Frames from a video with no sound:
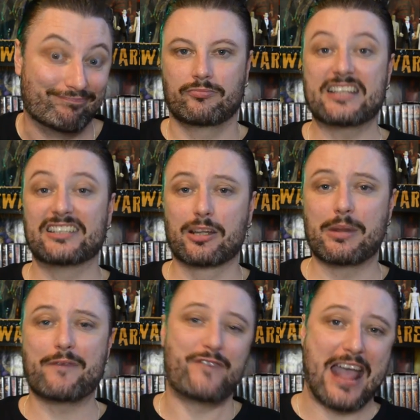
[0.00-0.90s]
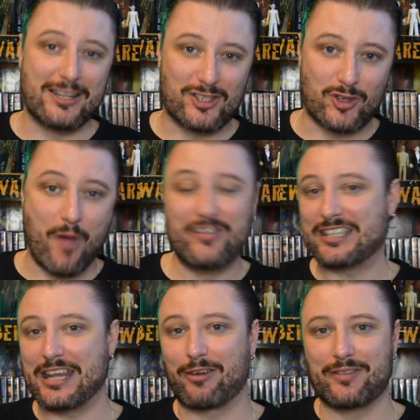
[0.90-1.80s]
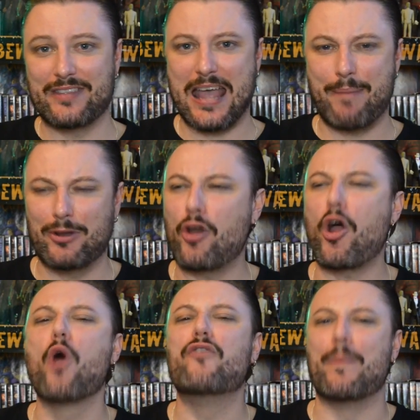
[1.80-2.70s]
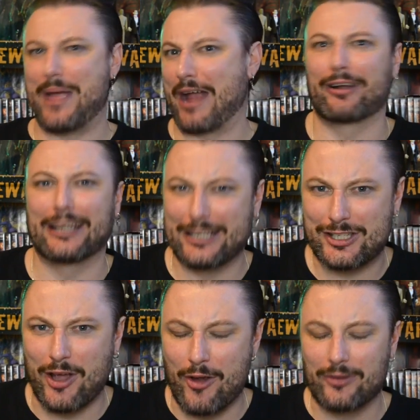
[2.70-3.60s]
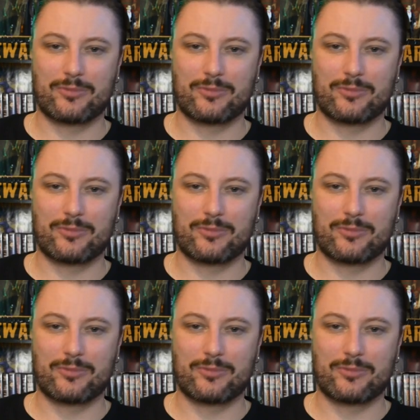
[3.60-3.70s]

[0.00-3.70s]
There's a little bit of fan service here and there, but not overbearingly so.